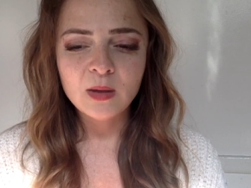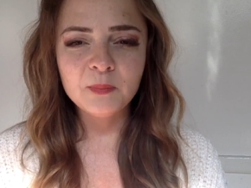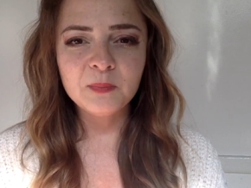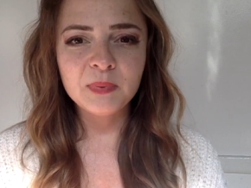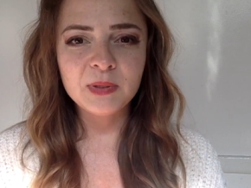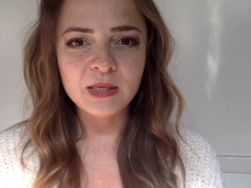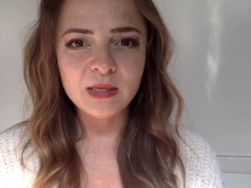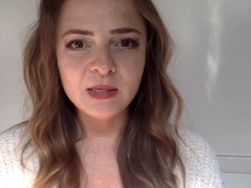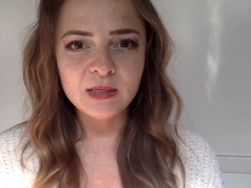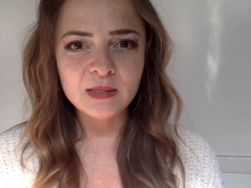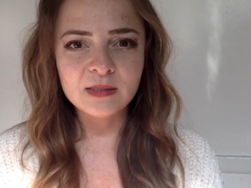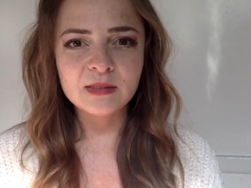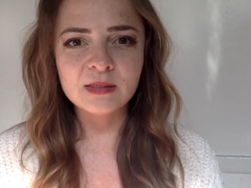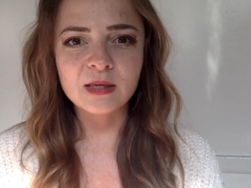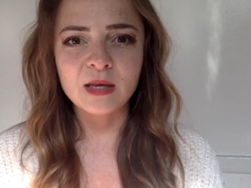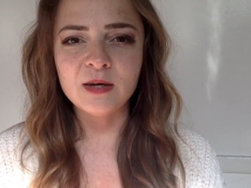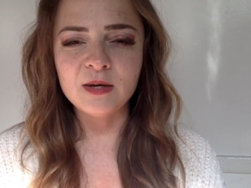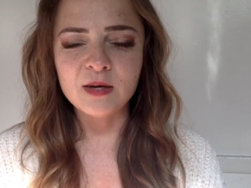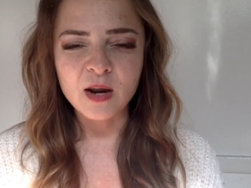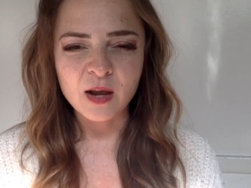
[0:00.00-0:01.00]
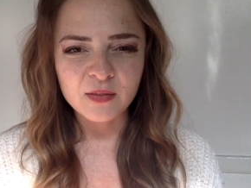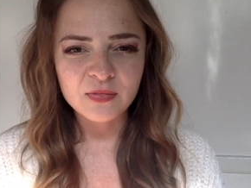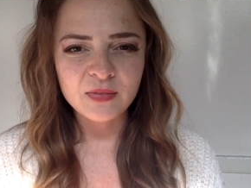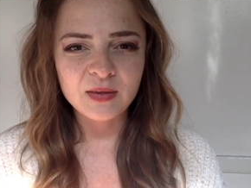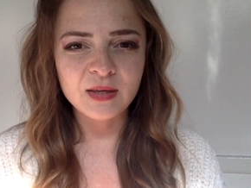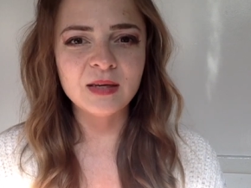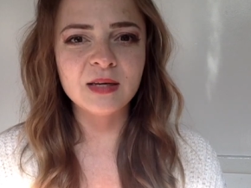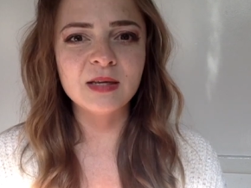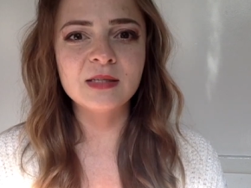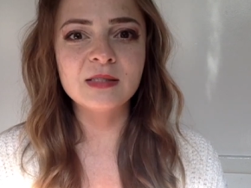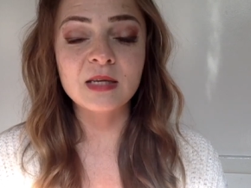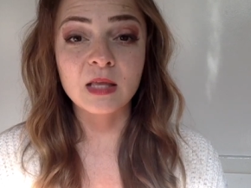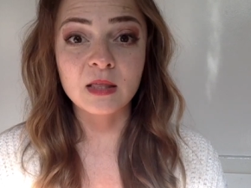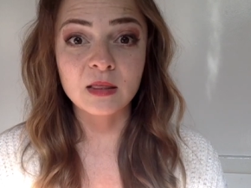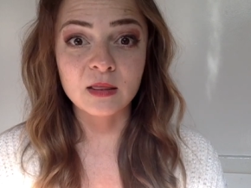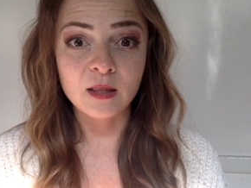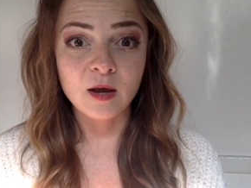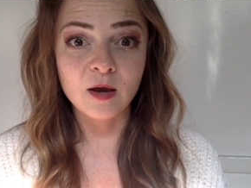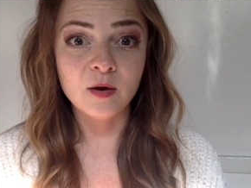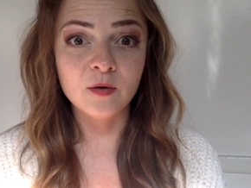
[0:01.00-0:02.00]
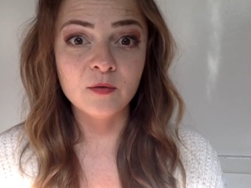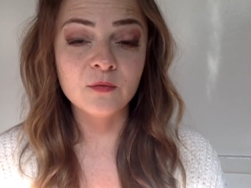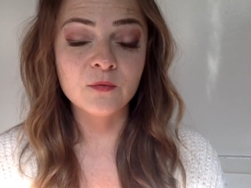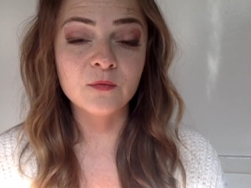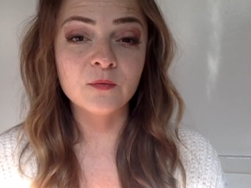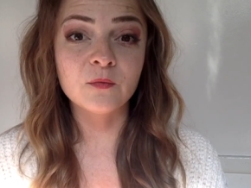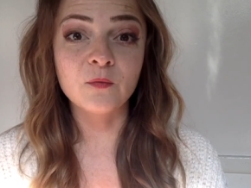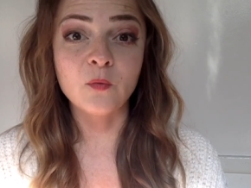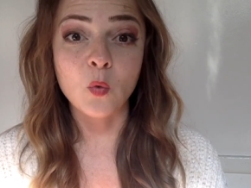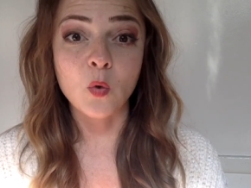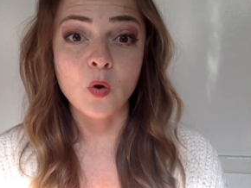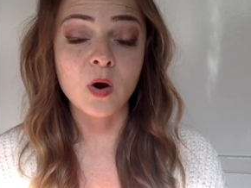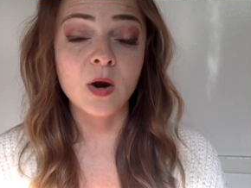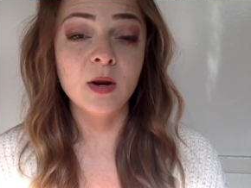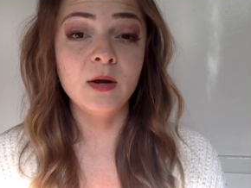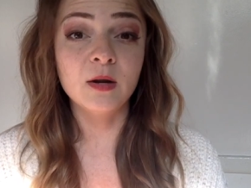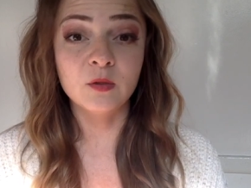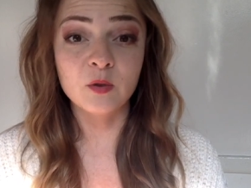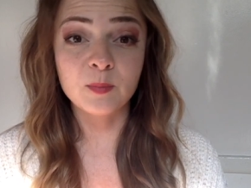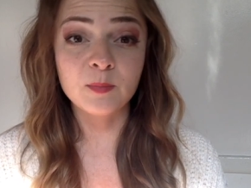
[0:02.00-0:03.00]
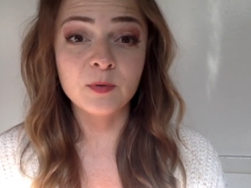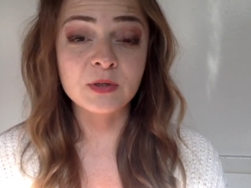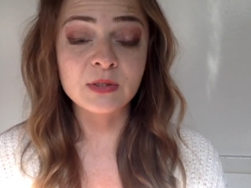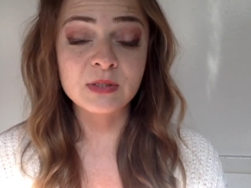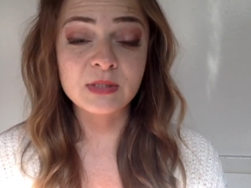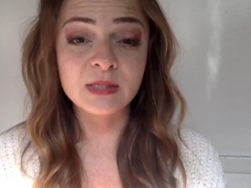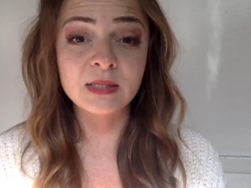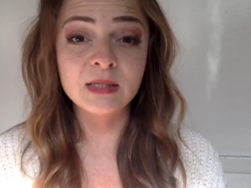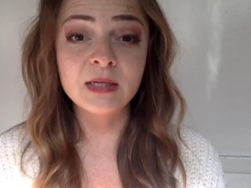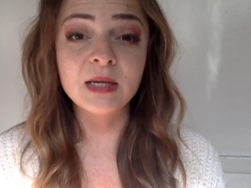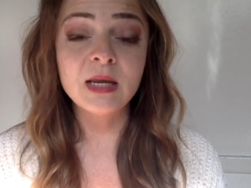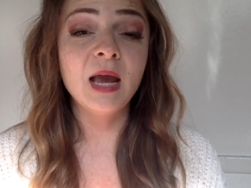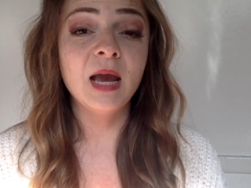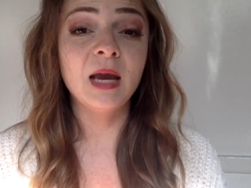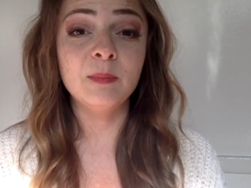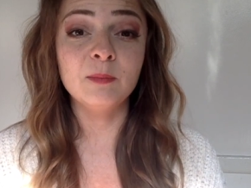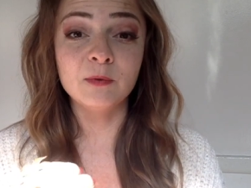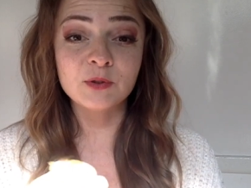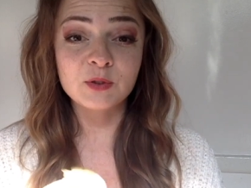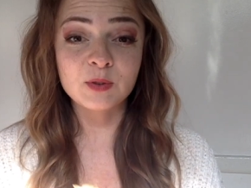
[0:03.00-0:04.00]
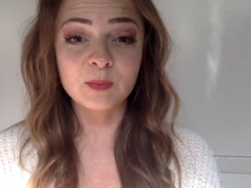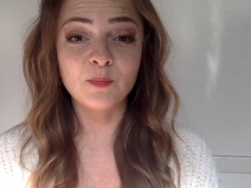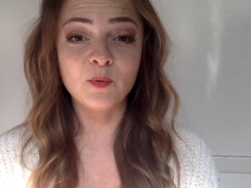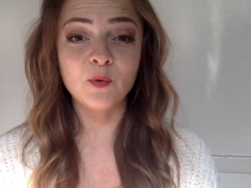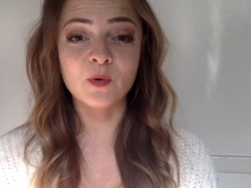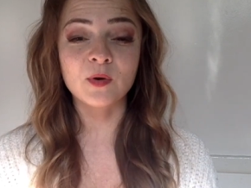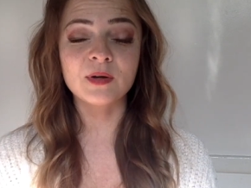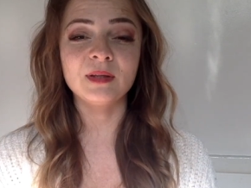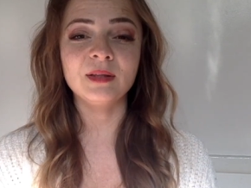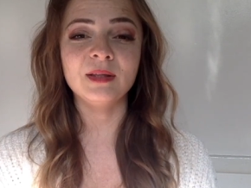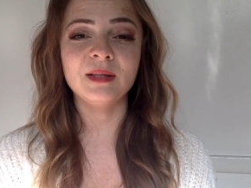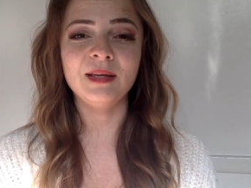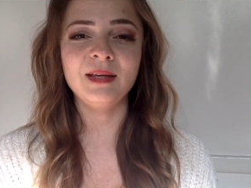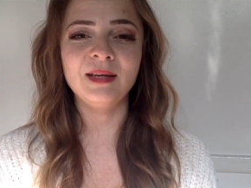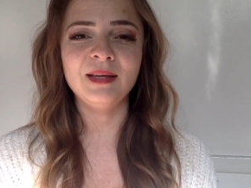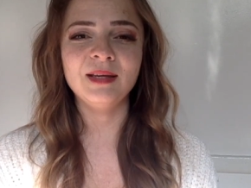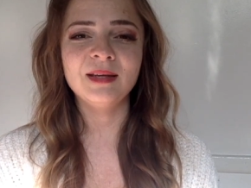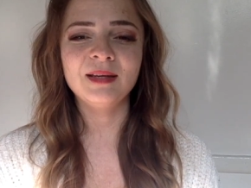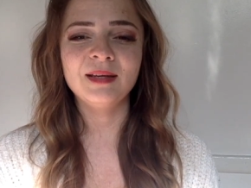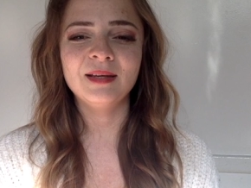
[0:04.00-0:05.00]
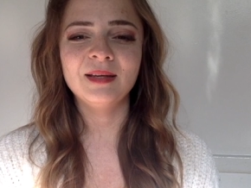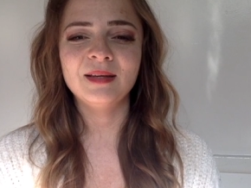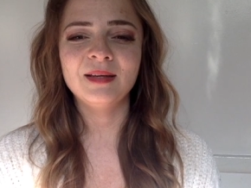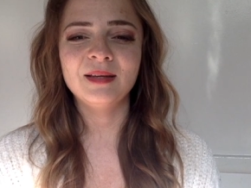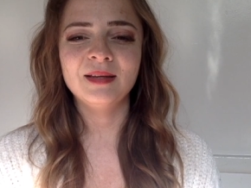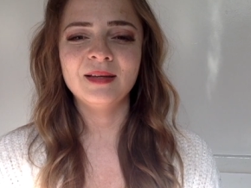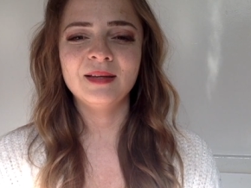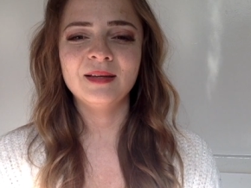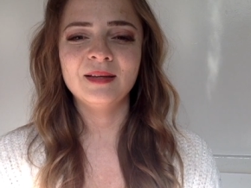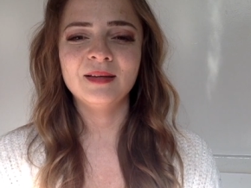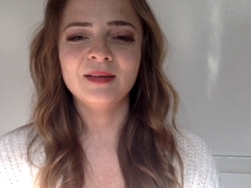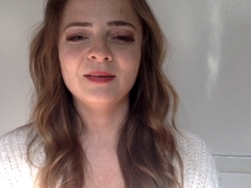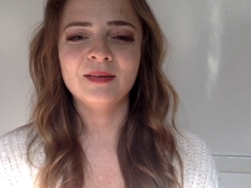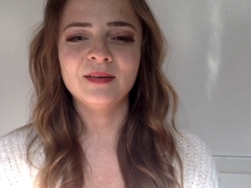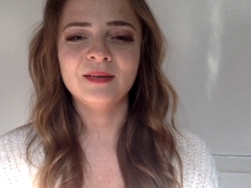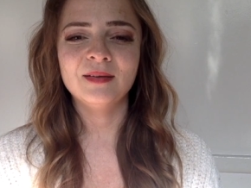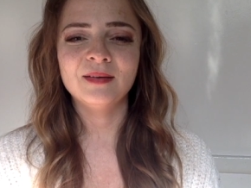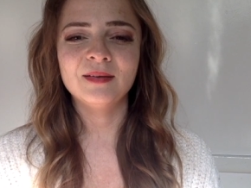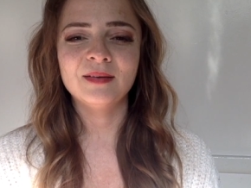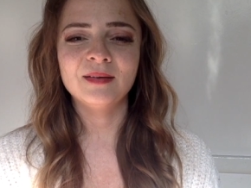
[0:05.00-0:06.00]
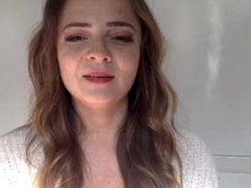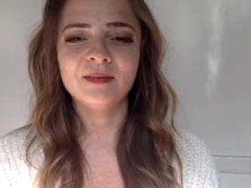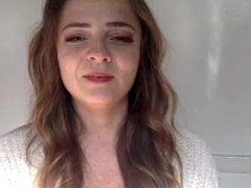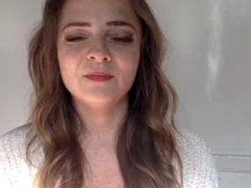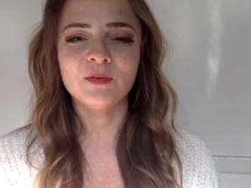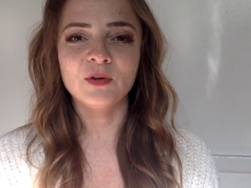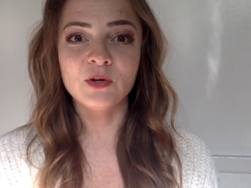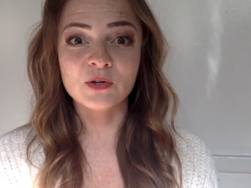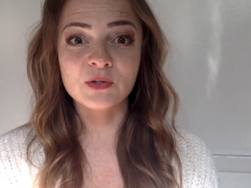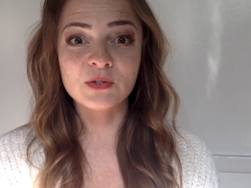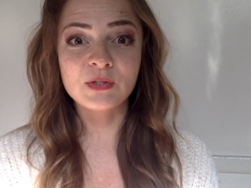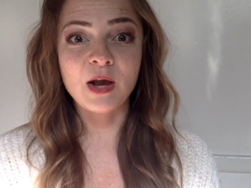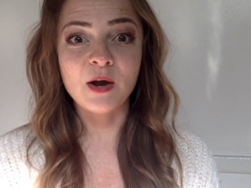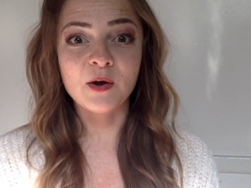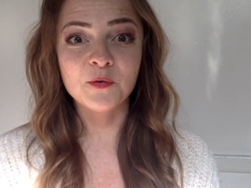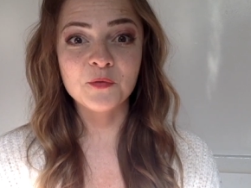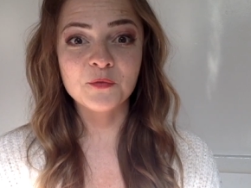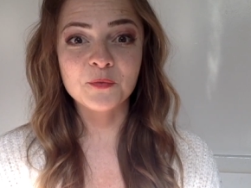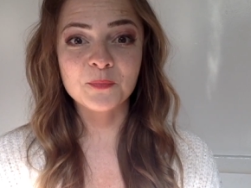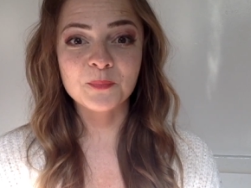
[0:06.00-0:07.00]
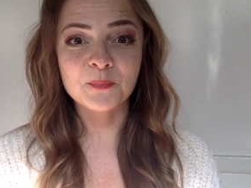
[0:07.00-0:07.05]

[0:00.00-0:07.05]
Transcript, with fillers: peace and nothingness and love for another person and most importantly for yourself